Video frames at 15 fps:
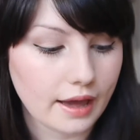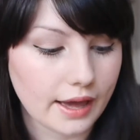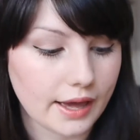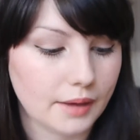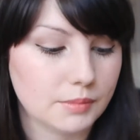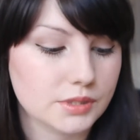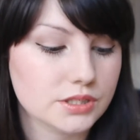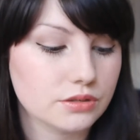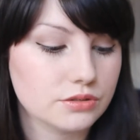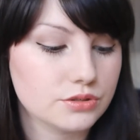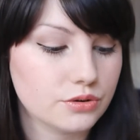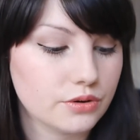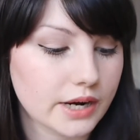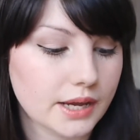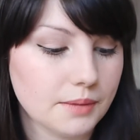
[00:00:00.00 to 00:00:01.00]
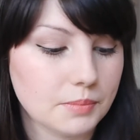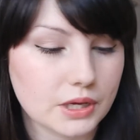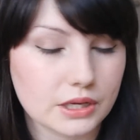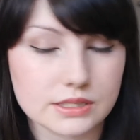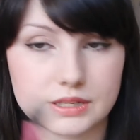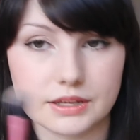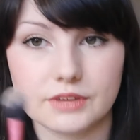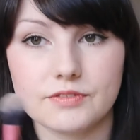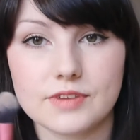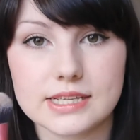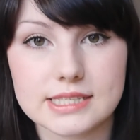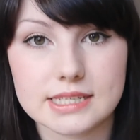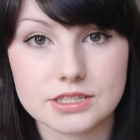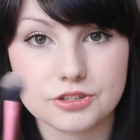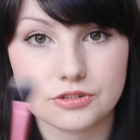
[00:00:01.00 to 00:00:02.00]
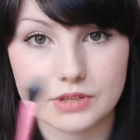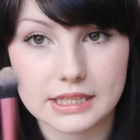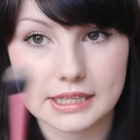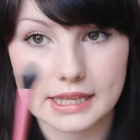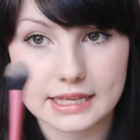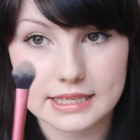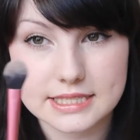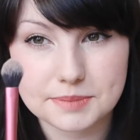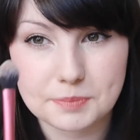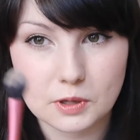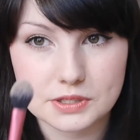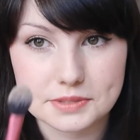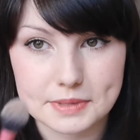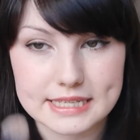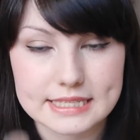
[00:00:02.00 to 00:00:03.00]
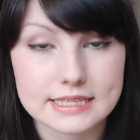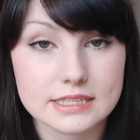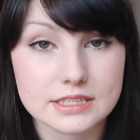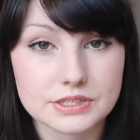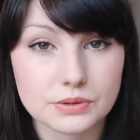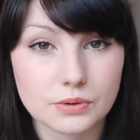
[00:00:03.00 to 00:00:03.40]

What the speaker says: It's also great because it fits into really like small spaces,